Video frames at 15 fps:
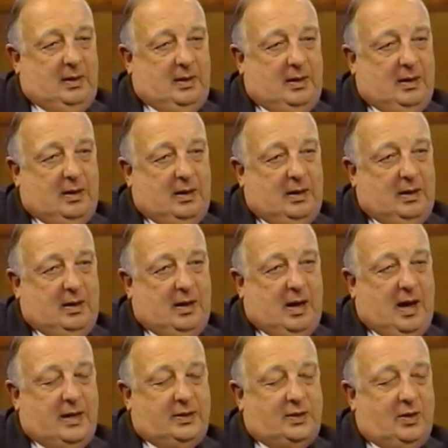
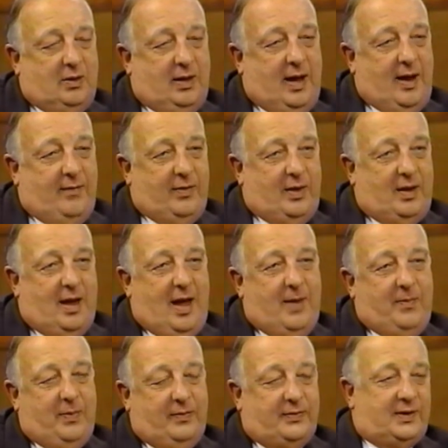I certainly have the
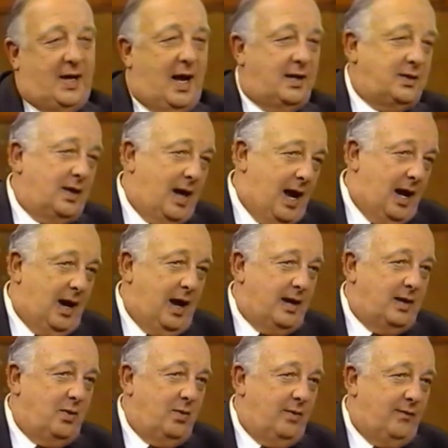type of stocks that I
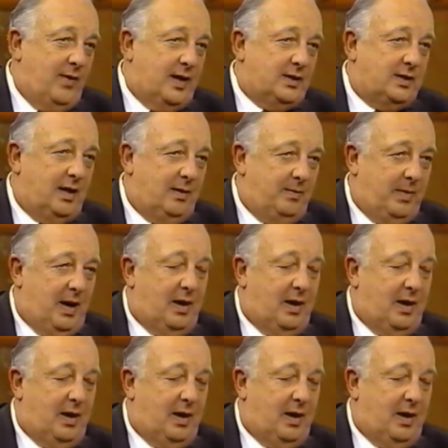like to invest in,